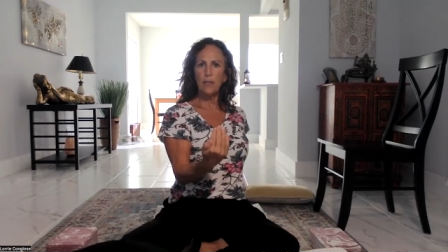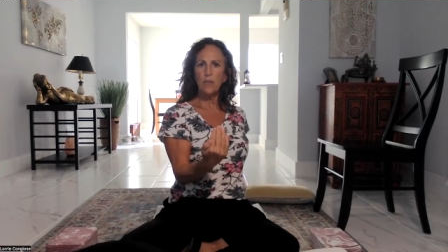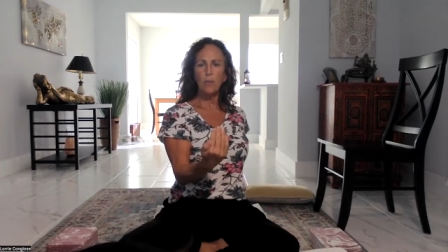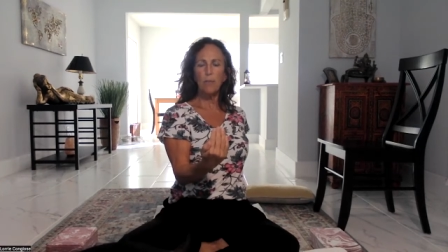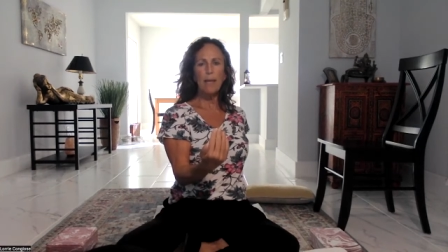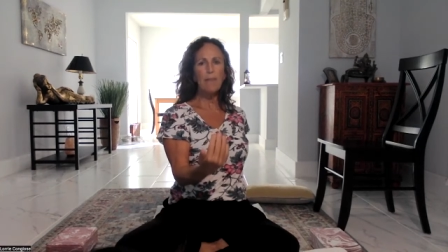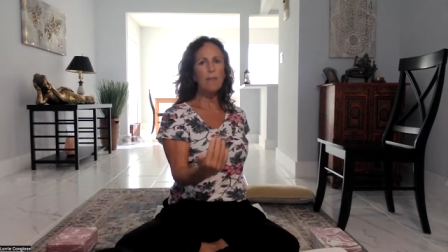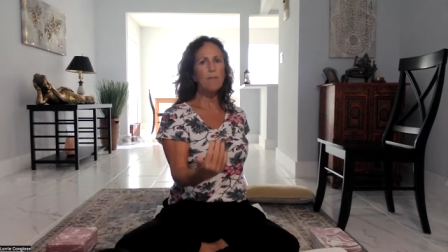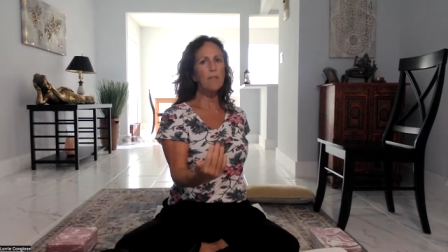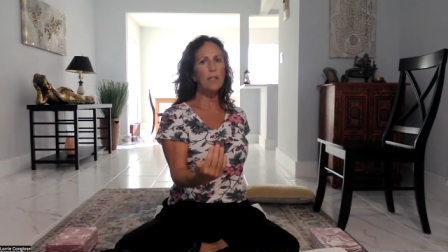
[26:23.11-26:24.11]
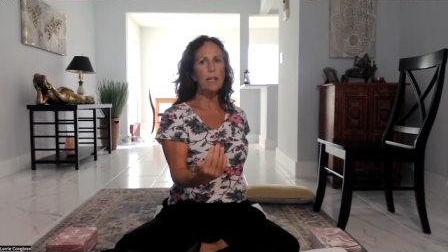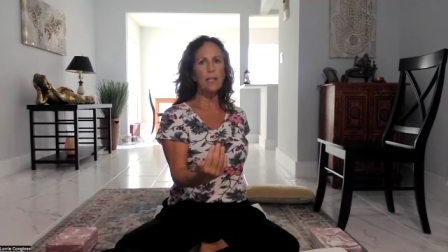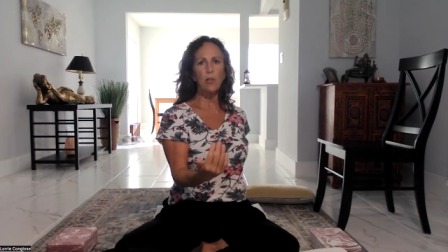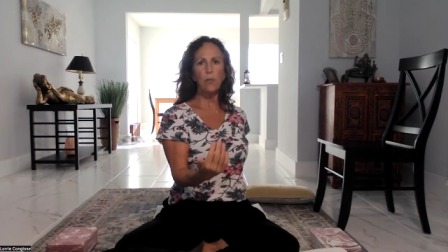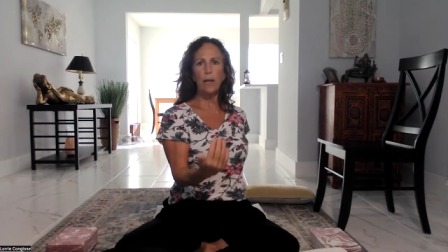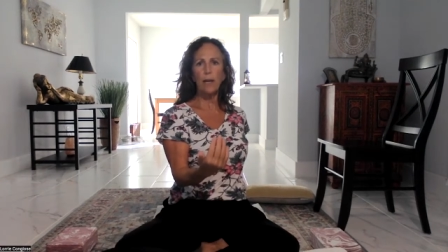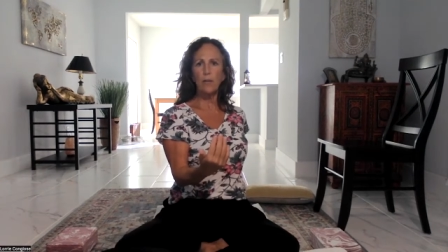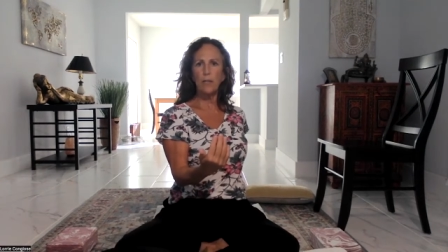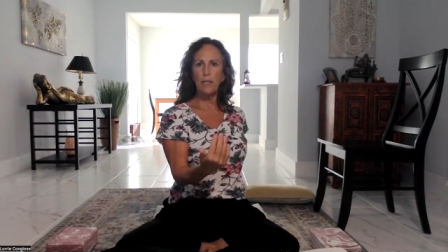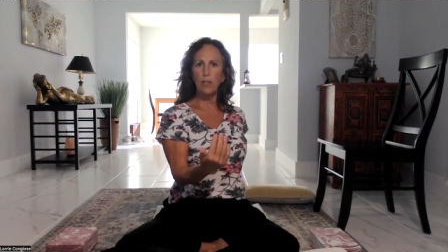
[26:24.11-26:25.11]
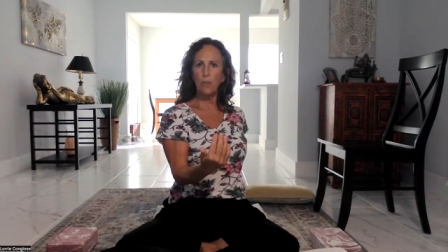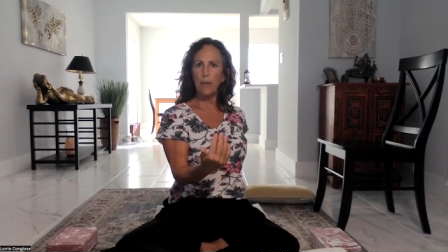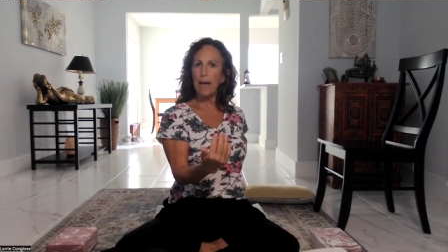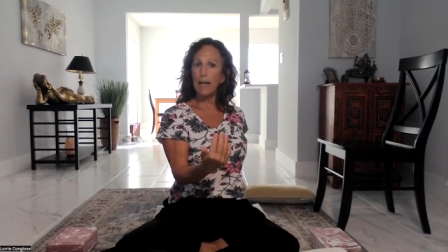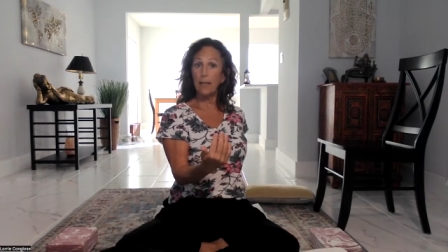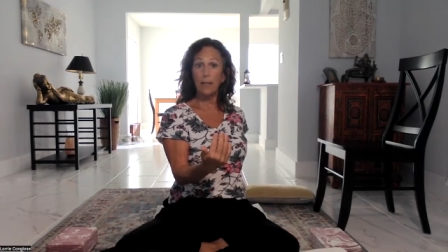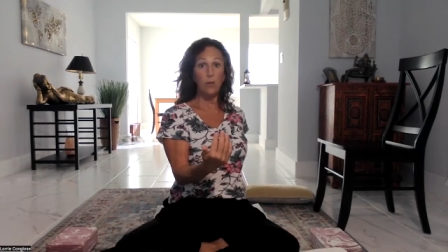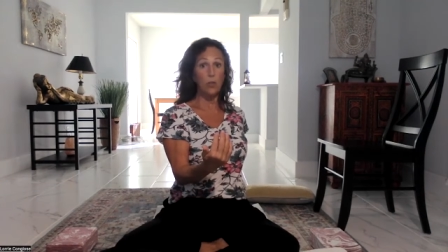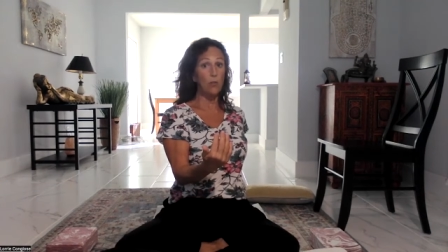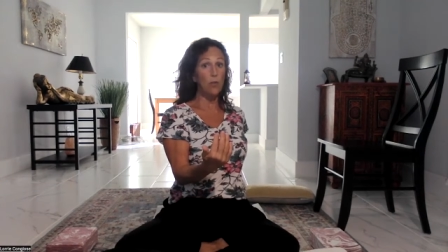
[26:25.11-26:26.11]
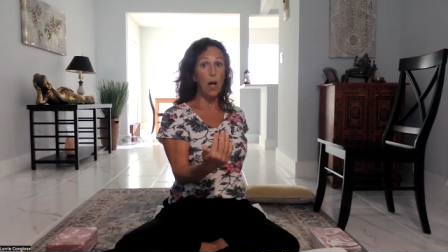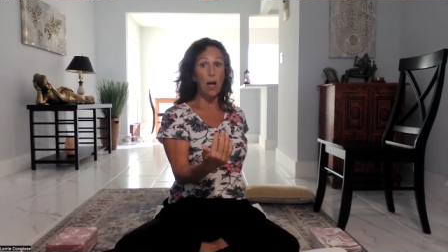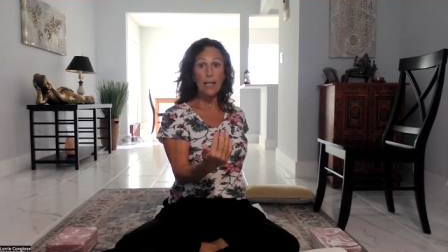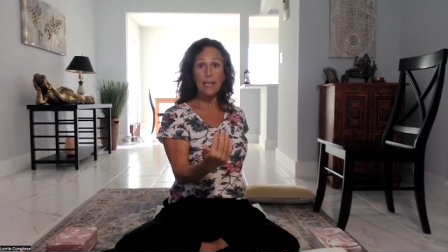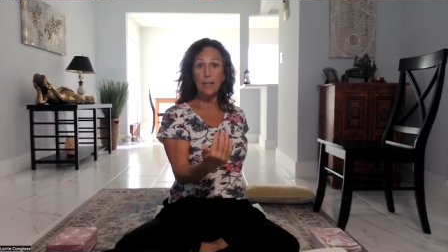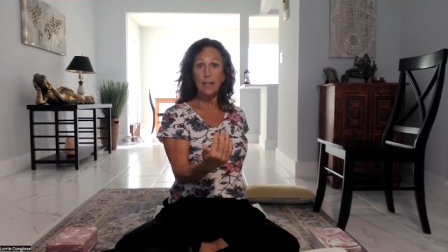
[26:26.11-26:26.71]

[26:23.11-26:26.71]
So it may even feel like you're rounding your back a little. You're not.